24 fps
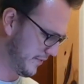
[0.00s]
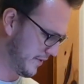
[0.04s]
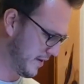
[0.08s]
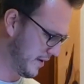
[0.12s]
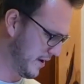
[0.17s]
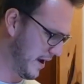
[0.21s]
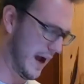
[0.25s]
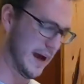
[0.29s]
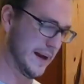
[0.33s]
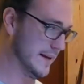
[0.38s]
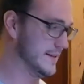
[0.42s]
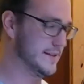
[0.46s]

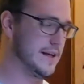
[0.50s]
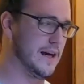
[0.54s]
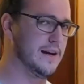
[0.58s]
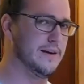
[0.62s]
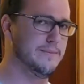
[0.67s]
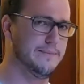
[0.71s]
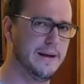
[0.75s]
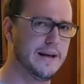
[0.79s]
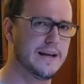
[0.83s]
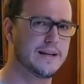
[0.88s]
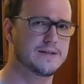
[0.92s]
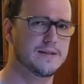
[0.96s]
or I decide to
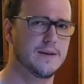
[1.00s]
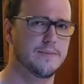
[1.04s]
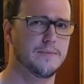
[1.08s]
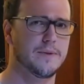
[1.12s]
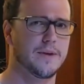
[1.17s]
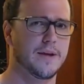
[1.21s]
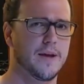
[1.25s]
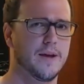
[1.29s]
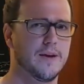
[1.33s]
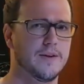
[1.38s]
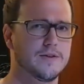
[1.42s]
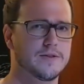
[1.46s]
make something
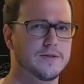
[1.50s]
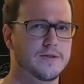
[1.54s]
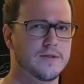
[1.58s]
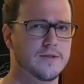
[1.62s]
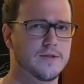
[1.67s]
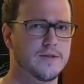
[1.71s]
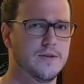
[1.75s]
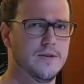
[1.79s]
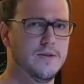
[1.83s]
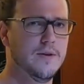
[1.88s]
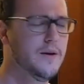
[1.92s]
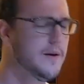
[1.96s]
else,
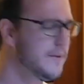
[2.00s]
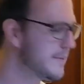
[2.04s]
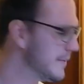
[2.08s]
maybe